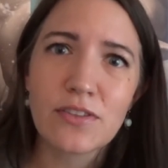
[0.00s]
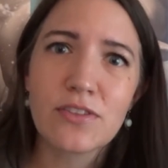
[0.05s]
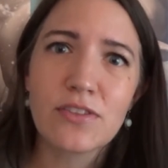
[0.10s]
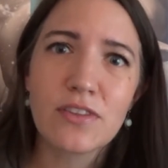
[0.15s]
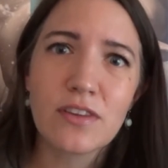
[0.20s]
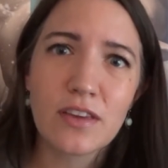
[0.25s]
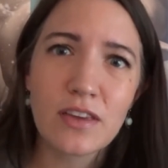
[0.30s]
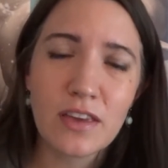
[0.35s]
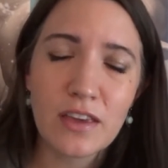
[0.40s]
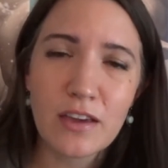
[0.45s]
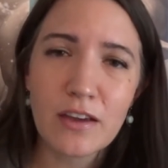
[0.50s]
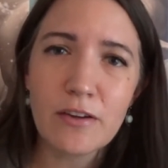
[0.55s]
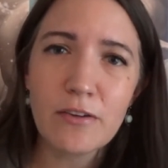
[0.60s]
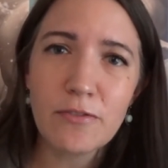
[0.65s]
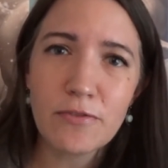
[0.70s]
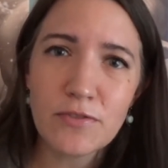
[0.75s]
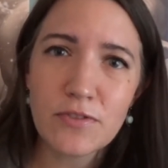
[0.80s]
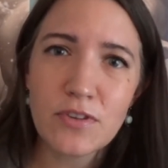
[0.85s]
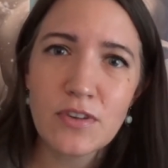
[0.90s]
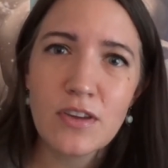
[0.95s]
the
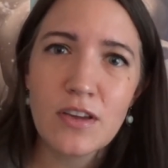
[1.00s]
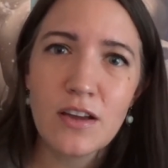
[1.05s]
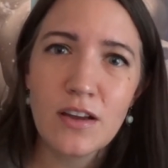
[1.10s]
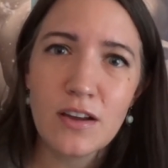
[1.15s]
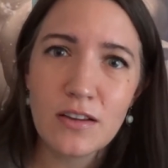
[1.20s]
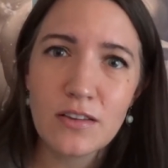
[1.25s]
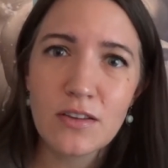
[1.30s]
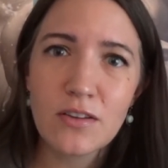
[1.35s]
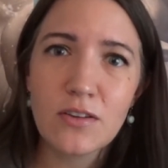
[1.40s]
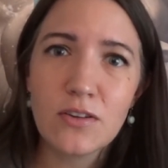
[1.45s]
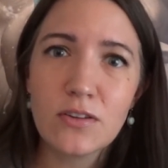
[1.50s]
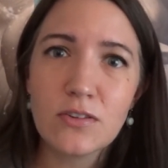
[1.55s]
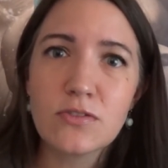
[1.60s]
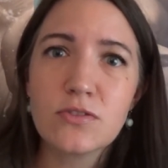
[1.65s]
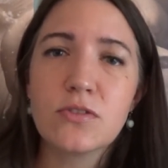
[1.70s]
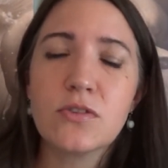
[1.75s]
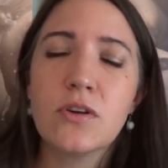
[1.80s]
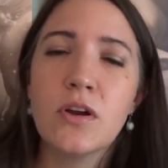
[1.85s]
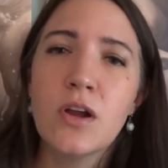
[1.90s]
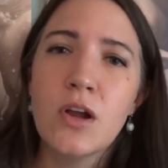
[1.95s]
gift on the
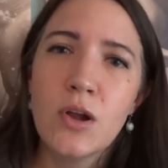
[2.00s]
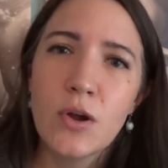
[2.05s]
altar